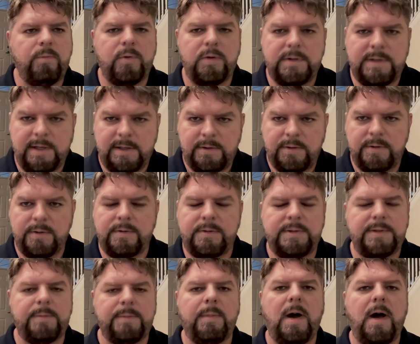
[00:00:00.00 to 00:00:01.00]
we're tendering
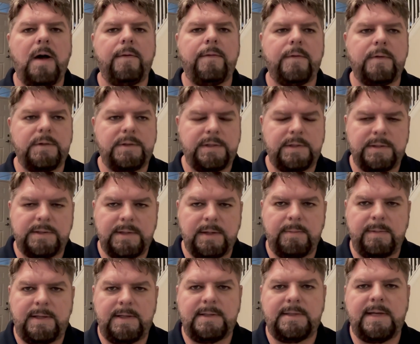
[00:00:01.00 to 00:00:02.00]
some offers to
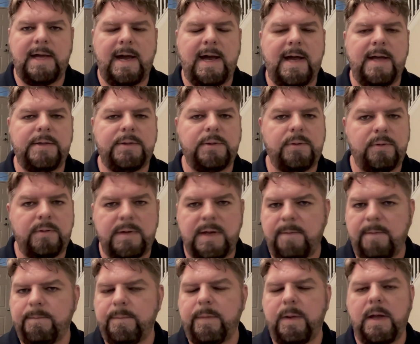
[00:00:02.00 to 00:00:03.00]
some of these guys who are
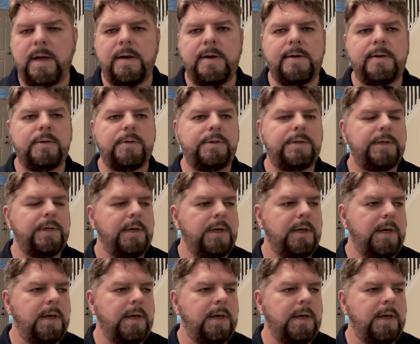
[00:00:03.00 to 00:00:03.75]
depth players.